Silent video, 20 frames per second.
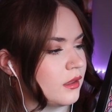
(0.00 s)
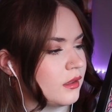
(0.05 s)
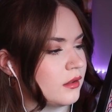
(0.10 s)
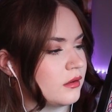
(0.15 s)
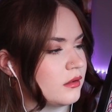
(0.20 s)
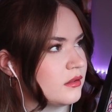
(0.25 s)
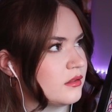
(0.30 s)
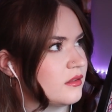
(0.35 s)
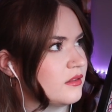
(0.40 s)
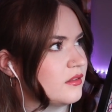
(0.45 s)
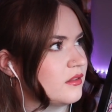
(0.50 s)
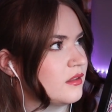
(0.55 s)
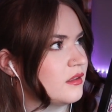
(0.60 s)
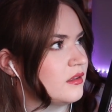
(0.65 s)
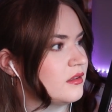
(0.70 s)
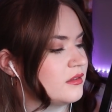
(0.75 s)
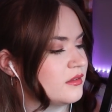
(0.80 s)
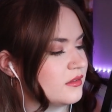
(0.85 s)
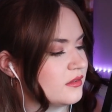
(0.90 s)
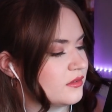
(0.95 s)
And
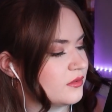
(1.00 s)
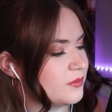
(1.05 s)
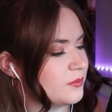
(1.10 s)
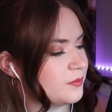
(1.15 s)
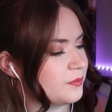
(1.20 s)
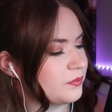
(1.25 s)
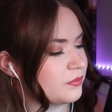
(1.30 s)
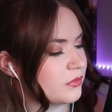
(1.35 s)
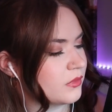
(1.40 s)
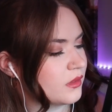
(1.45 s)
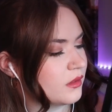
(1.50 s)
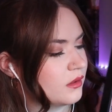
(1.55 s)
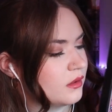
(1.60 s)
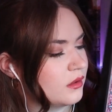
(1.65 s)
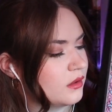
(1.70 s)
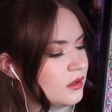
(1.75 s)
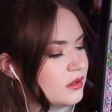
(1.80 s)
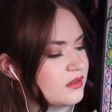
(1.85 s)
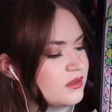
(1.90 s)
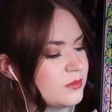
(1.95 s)
it's
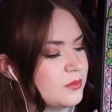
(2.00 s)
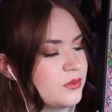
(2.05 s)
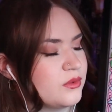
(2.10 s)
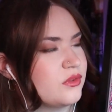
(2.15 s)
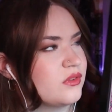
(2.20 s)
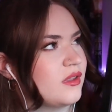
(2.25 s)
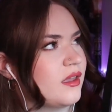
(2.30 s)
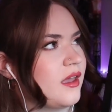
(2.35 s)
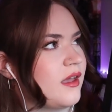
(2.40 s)
supposed